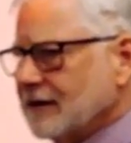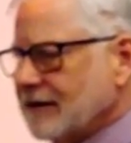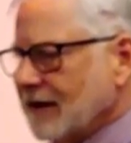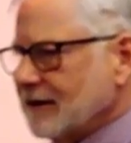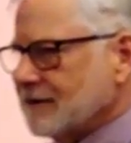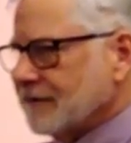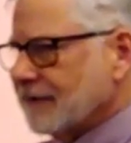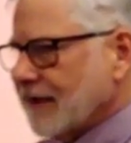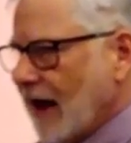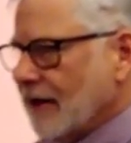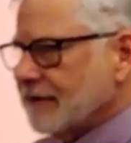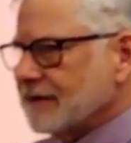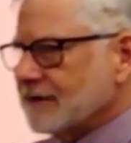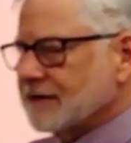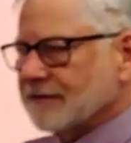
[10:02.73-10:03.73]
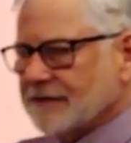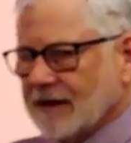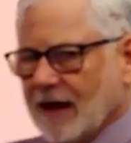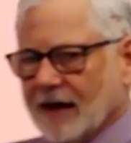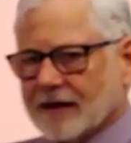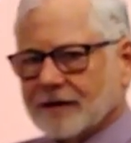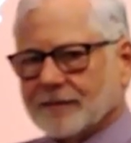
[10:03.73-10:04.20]
tens of thousands of
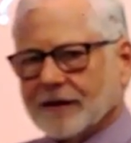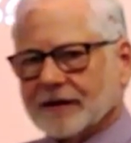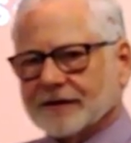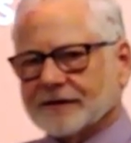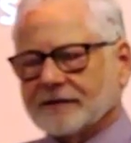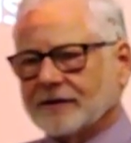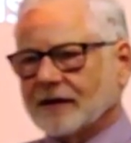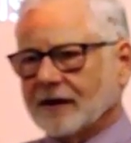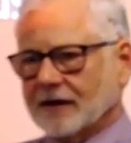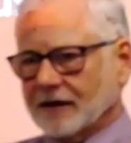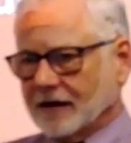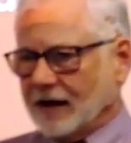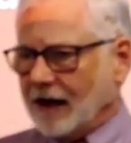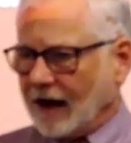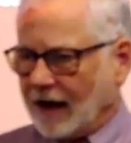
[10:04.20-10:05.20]
documents that are